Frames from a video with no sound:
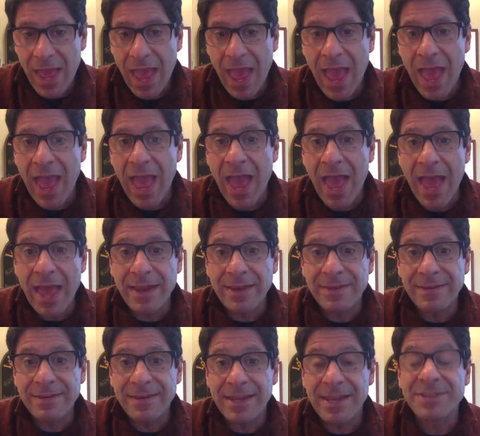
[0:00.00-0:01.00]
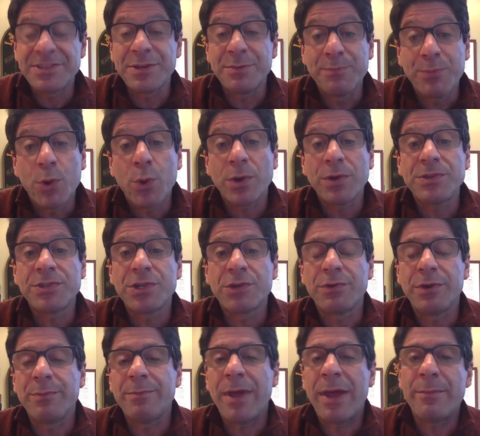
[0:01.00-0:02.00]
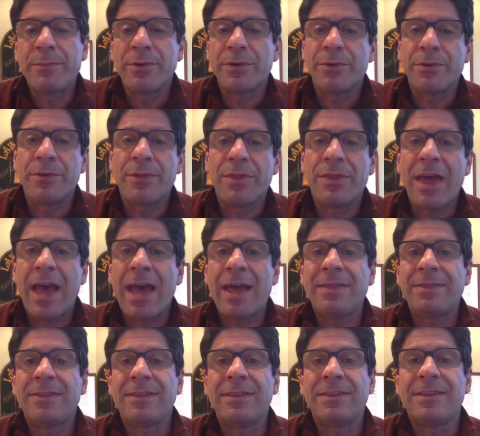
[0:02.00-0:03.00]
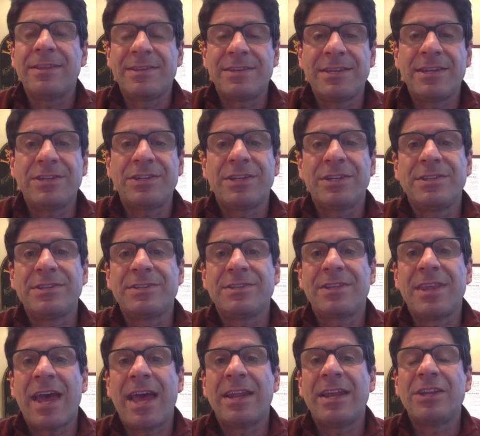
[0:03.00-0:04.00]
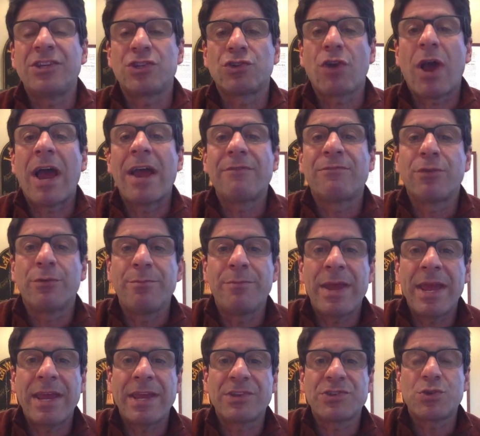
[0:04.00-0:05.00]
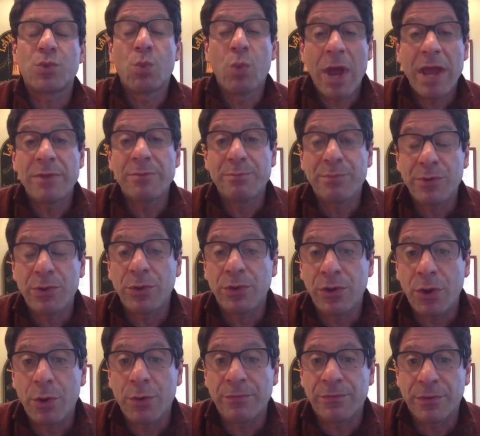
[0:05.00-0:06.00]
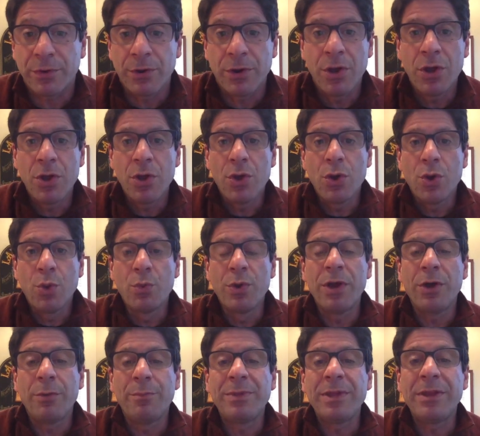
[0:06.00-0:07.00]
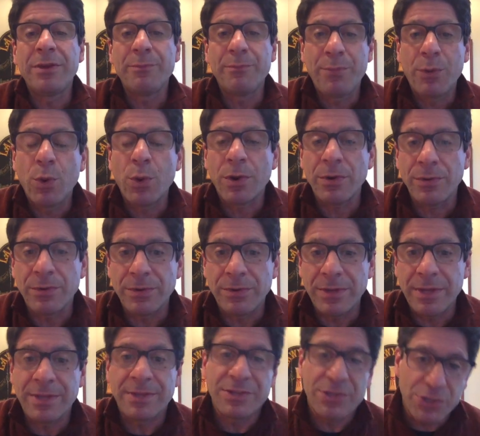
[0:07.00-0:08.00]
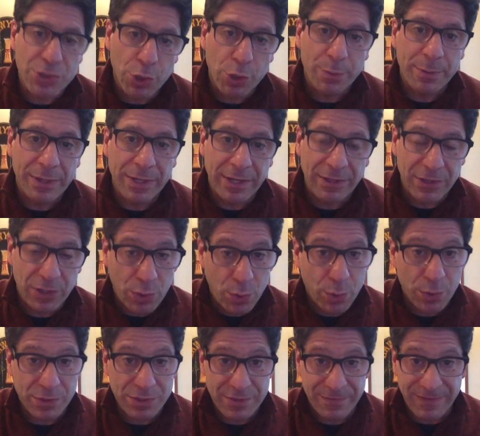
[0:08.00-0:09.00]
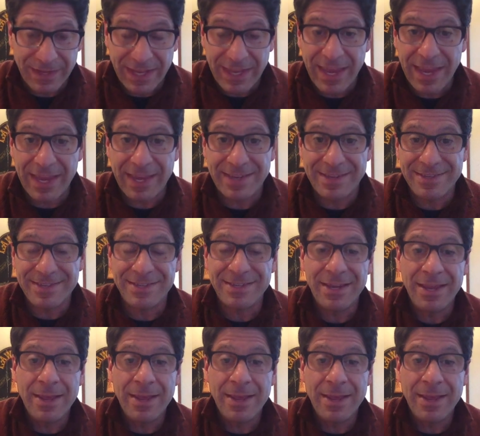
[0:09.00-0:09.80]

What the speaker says: And it's important to remember that the decisions that a driver makes when pulled over will be important in determining the course of the case.